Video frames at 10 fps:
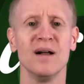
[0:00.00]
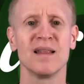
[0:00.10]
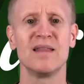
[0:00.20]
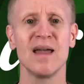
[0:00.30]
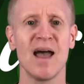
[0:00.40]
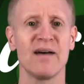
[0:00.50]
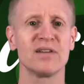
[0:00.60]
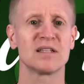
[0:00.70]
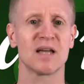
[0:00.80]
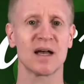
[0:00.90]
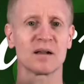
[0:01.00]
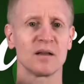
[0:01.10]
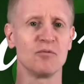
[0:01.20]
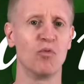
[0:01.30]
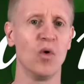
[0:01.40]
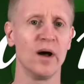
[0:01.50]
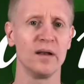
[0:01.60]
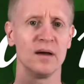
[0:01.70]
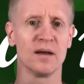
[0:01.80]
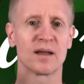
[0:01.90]
They have exactly
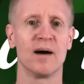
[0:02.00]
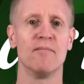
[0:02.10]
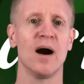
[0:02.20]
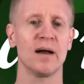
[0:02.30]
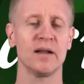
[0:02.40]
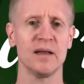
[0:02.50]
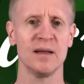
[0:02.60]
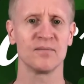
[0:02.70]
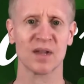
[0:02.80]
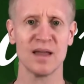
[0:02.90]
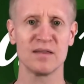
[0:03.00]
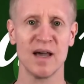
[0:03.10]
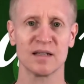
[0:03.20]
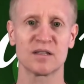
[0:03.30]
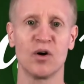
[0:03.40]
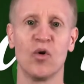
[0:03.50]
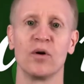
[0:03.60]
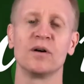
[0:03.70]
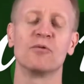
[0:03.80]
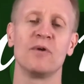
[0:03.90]
one commodity, and that's the
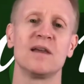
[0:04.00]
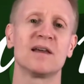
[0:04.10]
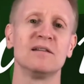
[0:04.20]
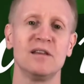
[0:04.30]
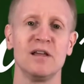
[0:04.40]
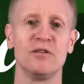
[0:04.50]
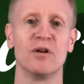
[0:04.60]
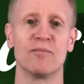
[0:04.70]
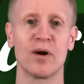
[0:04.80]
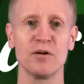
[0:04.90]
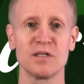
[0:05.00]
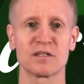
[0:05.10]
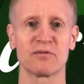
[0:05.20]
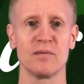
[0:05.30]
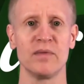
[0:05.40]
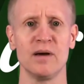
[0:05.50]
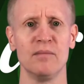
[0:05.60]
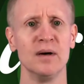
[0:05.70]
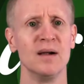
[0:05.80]
oil we continue to purchase from them.